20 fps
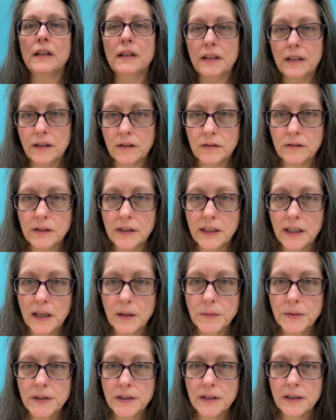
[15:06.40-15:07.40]
The only
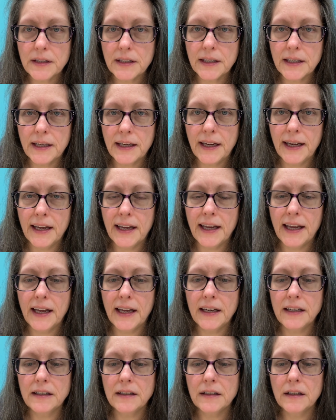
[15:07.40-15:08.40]
option that I
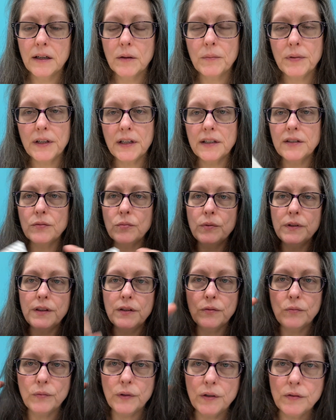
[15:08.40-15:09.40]
had, plus with
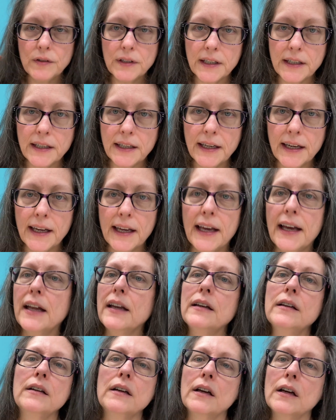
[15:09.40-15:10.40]
the wound that he
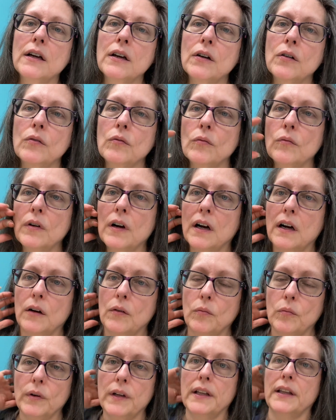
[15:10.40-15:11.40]
had,
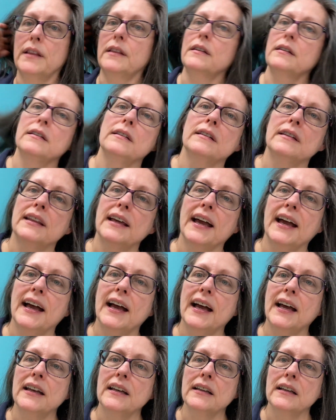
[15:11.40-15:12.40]
with
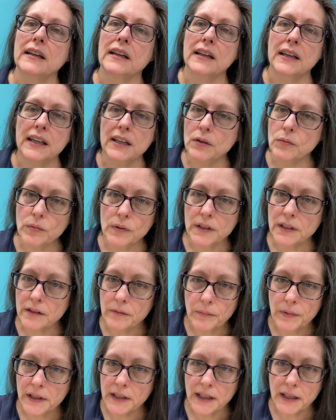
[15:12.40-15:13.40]
that, he wouldn't have
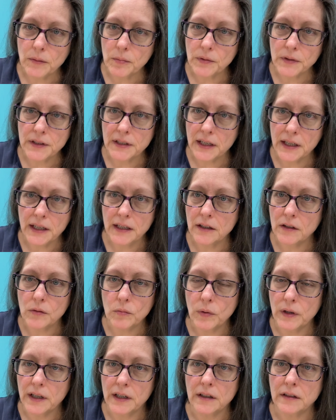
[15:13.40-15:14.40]
been able to heal
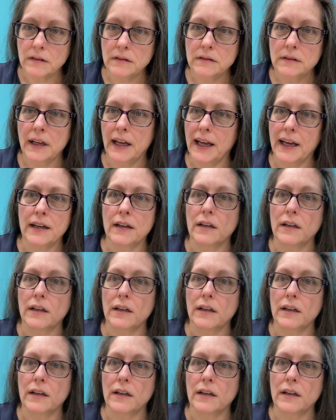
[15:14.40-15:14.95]
well at